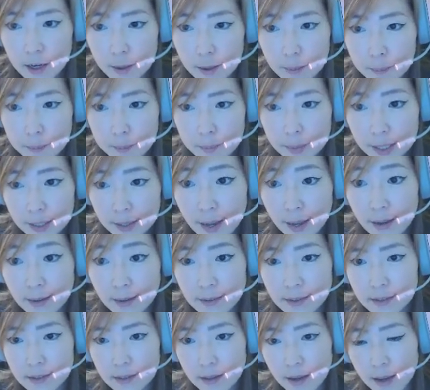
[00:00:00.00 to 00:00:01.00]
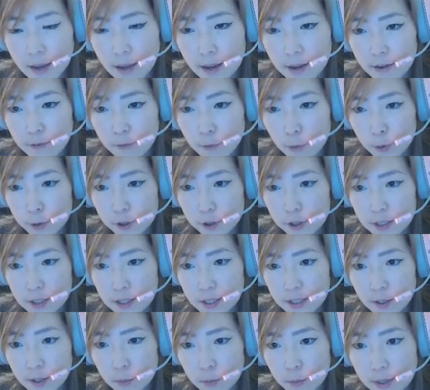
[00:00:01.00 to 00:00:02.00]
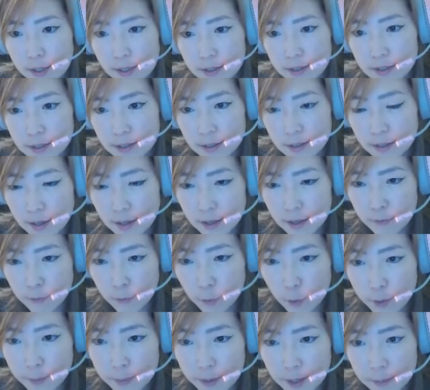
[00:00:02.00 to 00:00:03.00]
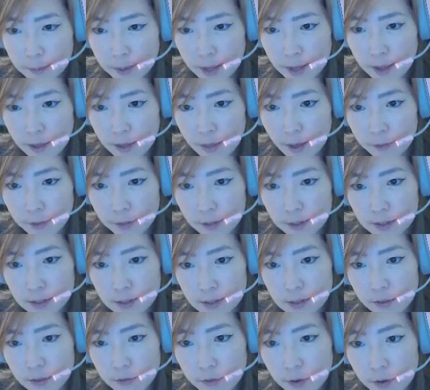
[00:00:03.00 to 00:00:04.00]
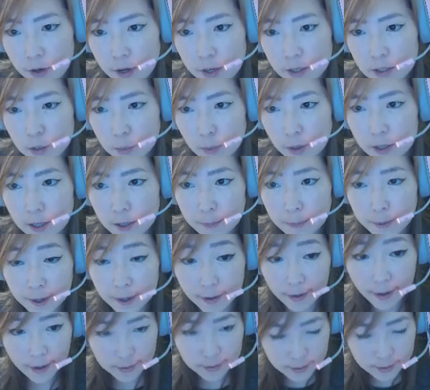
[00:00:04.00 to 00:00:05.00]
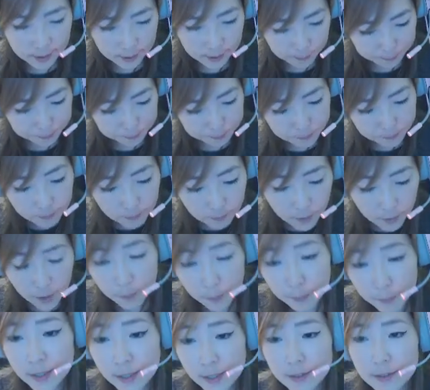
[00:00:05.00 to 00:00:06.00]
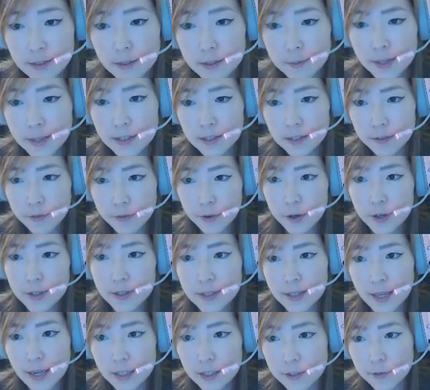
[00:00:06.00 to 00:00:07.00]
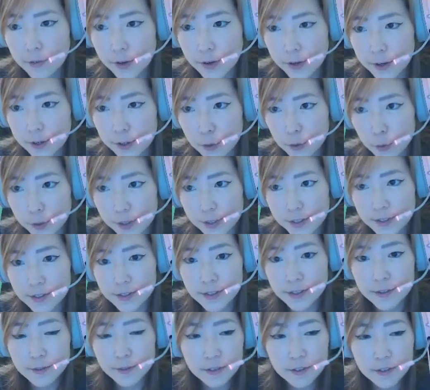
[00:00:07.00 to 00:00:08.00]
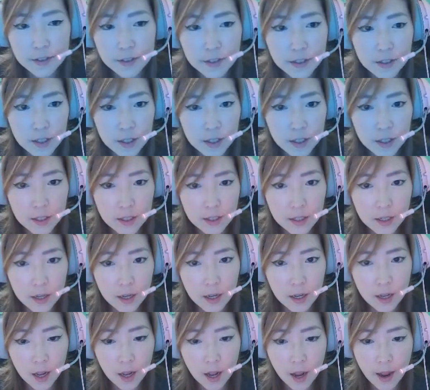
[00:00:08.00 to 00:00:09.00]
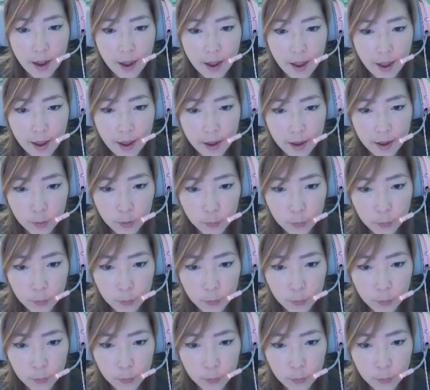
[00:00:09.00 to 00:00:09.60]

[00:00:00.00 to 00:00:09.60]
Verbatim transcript: pickaxe, and ForterC was informing me that this is a very sweaty pickaxe because it makes a very satisfying noise. And we